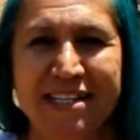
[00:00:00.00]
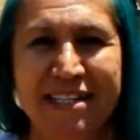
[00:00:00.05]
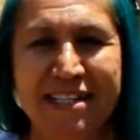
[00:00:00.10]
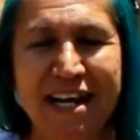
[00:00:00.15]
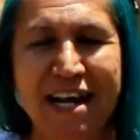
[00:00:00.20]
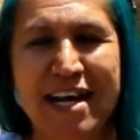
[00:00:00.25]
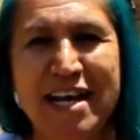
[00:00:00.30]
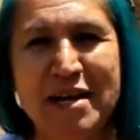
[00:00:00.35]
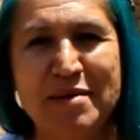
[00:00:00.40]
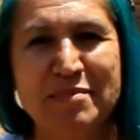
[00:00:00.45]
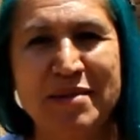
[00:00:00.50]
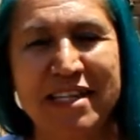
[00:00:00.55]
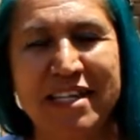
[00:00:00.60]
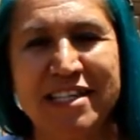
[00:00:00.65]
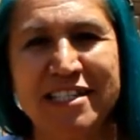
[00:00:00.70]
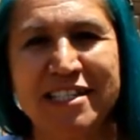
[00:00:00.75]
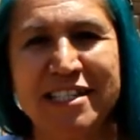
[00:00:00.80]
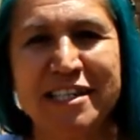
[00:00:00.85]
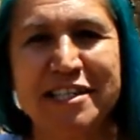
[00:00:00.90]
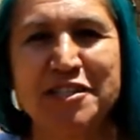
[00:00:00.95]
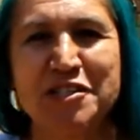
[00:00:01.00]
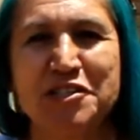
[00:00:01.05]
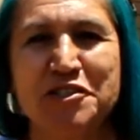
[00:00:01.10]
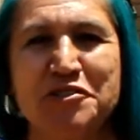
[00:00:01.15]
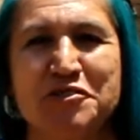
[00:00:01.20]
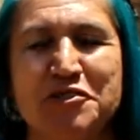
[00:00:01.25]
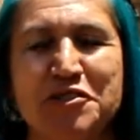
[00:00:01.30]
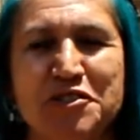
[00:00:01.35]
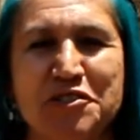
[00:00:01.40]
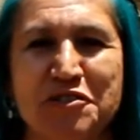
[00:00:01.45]
Today I'm going to teach
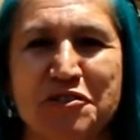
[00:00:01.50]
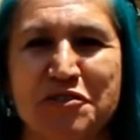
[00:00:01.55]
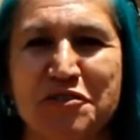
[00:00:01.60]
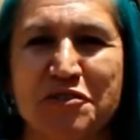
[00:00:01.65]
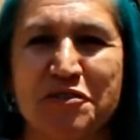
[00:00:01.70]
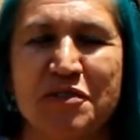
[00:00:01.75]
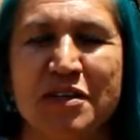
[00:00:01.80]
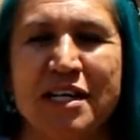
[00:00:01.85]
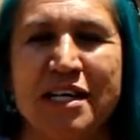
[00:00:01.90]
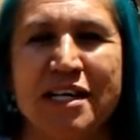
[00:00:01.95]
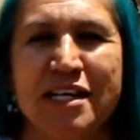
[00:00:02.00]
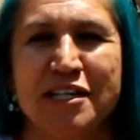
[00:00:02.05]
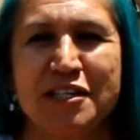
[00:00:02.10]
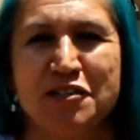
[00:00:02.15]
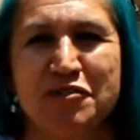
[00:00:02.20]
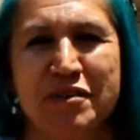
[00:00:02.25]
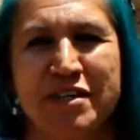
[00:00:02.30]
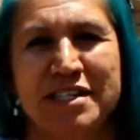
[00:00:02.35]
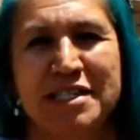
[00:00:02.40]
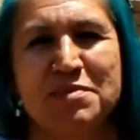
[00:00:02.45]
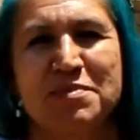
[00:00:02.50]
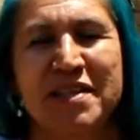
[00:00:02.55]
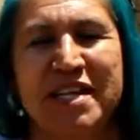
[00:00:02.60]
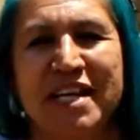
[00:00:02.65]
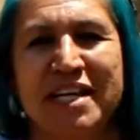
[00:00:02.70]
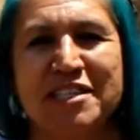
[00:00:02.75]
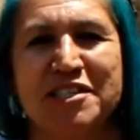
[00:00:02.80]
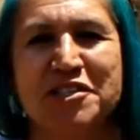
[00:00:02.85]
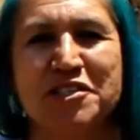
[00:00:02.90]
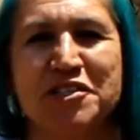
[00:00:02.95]
you to
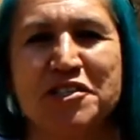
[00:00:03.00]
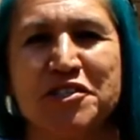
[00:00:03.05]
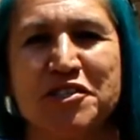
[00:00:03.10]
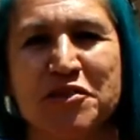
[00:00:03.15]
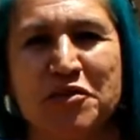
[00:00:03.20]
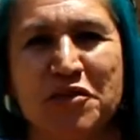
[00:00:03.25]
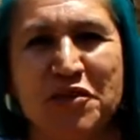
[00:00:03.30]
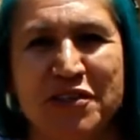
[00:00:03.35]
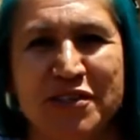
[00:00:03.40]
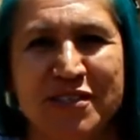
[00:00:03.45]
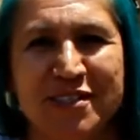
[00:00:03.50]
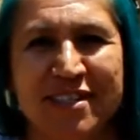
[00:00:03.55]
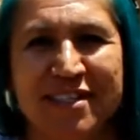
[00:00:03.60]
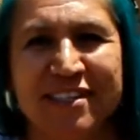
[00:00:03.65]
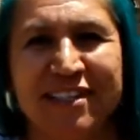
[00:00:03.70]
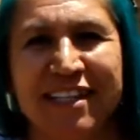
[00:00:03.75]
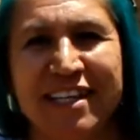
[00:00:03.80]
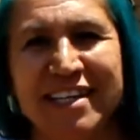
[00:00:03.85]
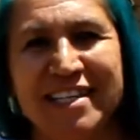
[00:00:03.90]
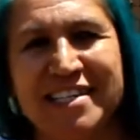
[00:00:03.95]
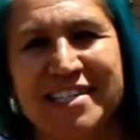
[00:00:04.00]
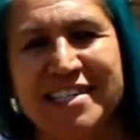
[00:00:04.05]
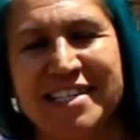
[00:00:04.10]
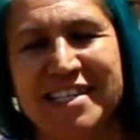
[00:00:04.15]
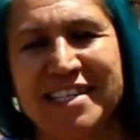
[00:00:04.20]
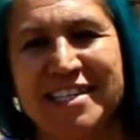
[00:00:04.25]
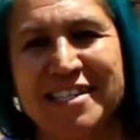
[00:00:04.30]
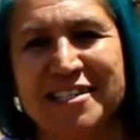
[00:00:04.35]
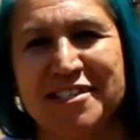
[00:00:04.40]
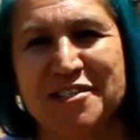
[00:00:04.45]
transplant your seedlings
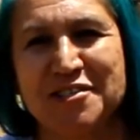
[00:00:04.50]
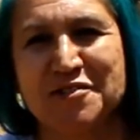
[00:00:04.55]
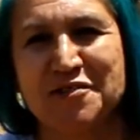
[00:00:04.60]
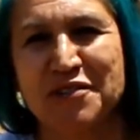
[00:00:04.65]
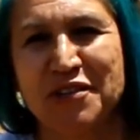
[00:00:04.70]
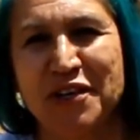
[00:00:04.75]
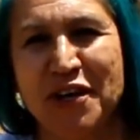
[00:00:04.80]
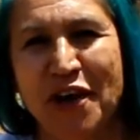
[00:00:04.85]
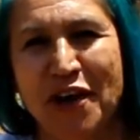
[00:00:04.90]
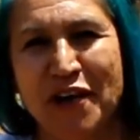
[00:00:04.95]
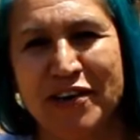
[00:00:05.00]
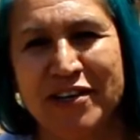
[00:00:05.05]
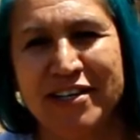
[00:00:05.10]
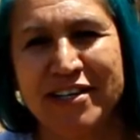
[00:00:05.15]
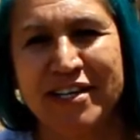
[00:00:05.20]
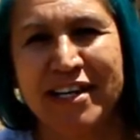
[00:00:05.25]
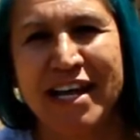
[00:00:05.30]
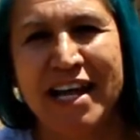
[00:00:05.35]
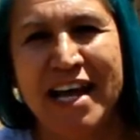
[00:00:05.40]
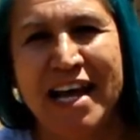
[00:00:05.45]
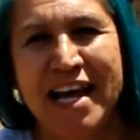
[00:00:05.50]
into the garden.